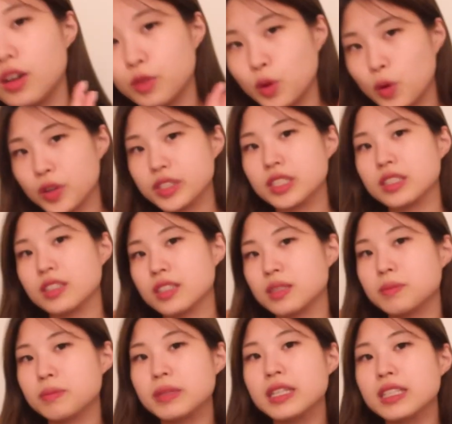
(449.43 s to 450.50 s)
Of course, it
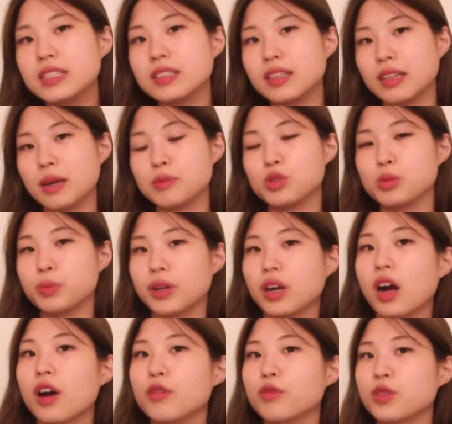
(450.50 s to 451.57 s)
doesn't mean that I'm super
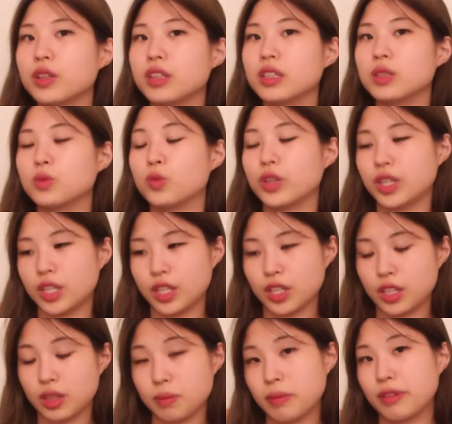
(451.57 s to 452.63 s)
confident
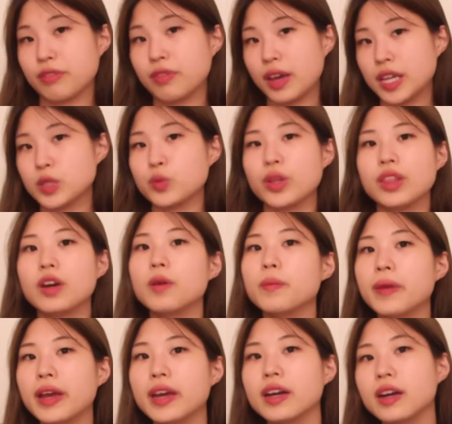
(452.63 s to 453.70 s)
with my face without
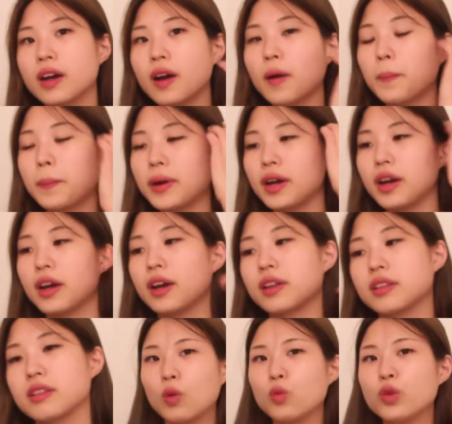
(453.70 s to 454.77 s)
makeup,
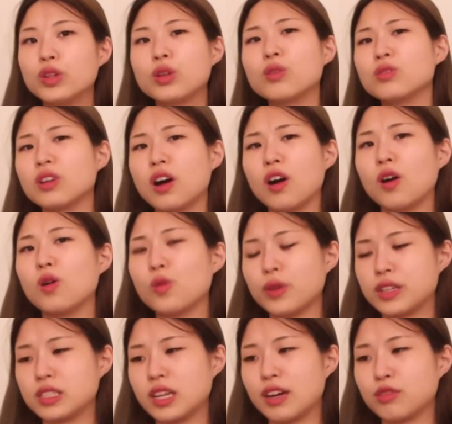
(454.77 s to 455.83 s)
but we don't
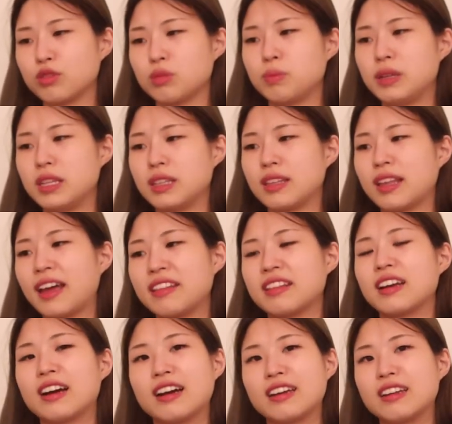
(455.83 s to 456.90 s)
always have to be
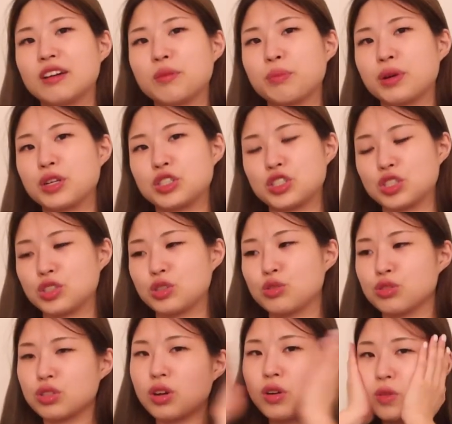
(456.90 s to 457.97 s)
that kind of person
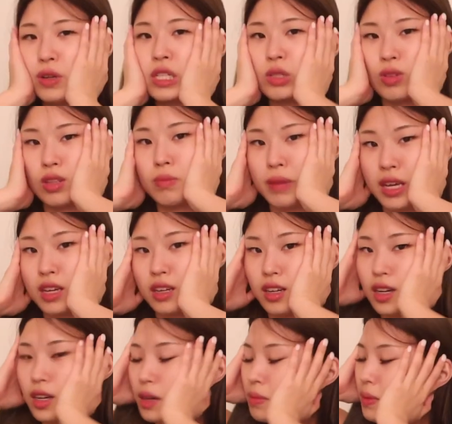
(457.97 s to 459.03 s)
who's always with
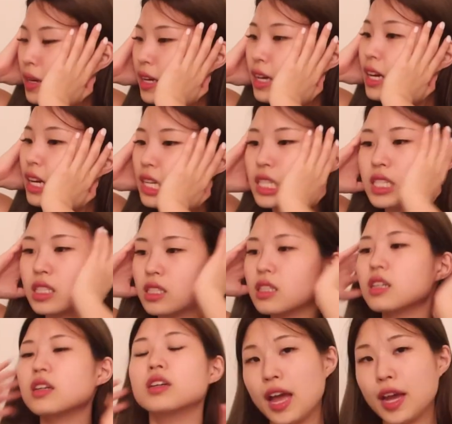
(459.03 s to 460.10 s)
makeup, I guess.
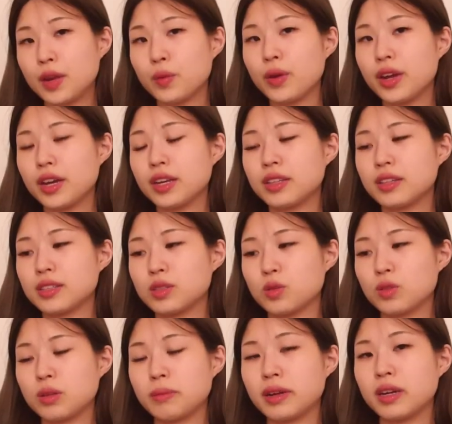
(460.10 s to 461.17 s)
Anyway, that's
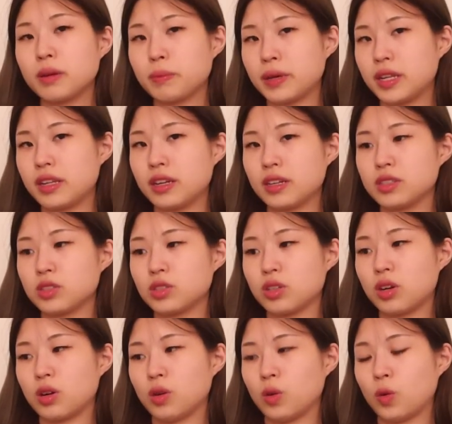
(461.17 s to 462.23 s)
only my opinion, so
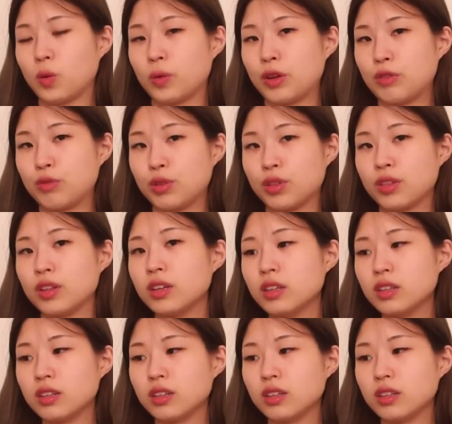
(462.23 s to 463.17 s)
if you think